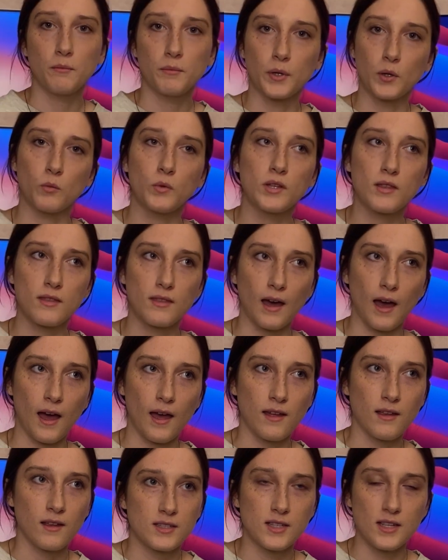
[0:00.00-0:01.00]
But with
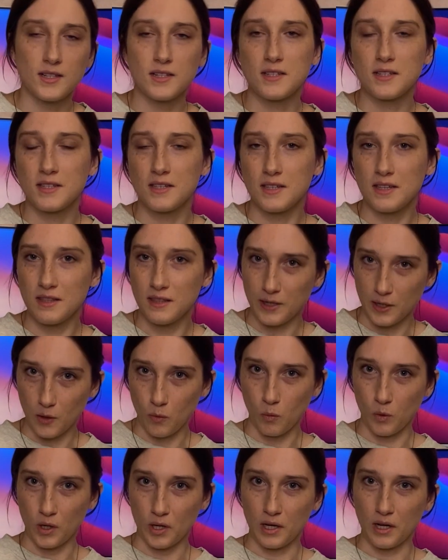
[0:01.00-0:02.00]
that, since there
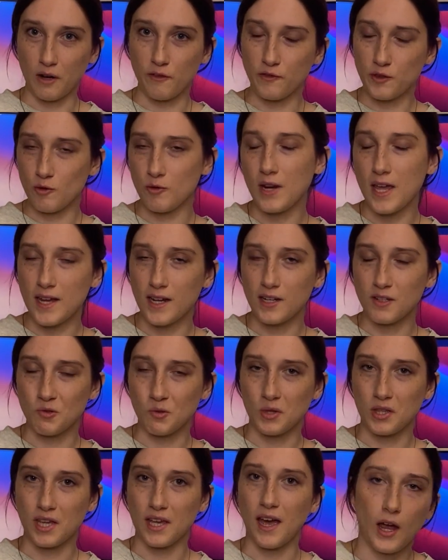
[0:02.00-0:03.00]
were a few negatives with it,